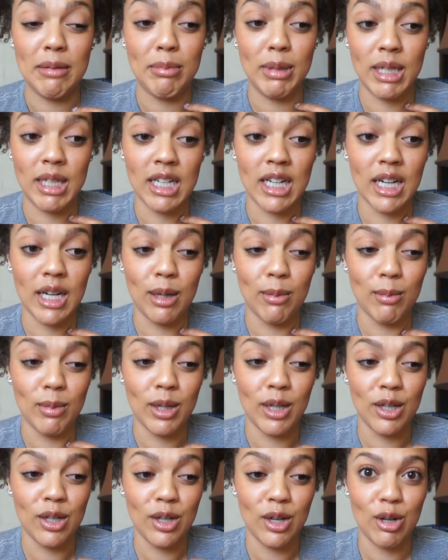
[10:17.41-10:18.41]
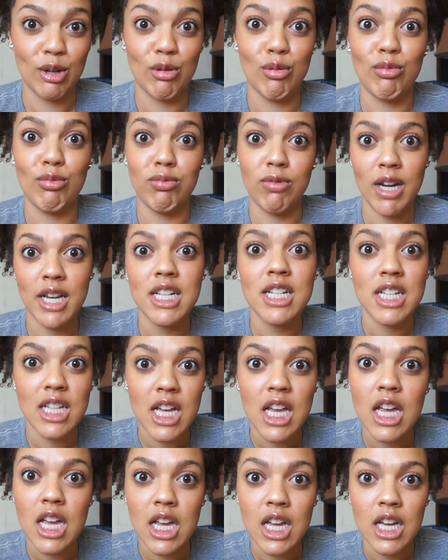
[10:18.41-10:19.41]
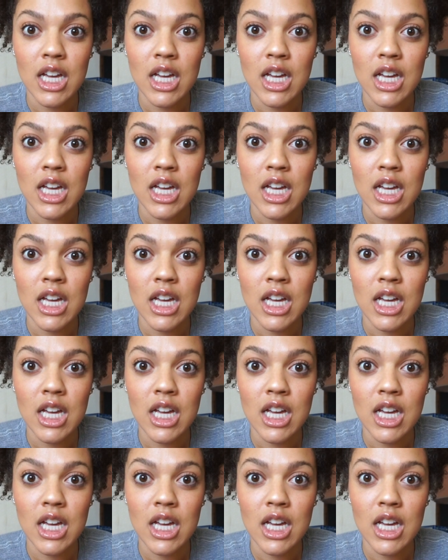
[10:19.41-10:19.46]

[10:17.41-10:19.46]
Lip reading: become crazy?